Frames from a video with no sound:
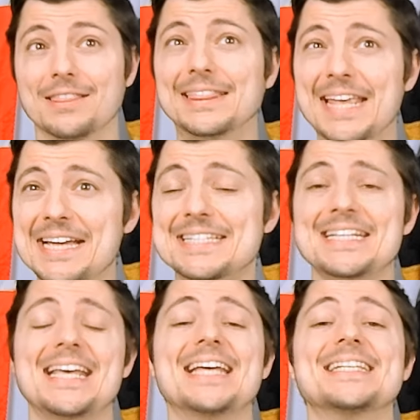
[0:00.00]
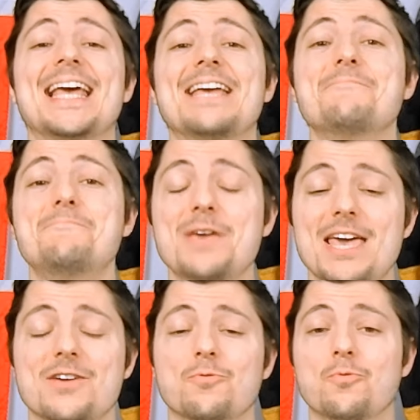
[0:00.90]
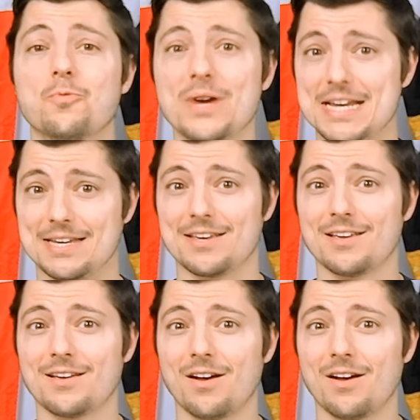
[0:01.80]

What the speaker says: This is a big week.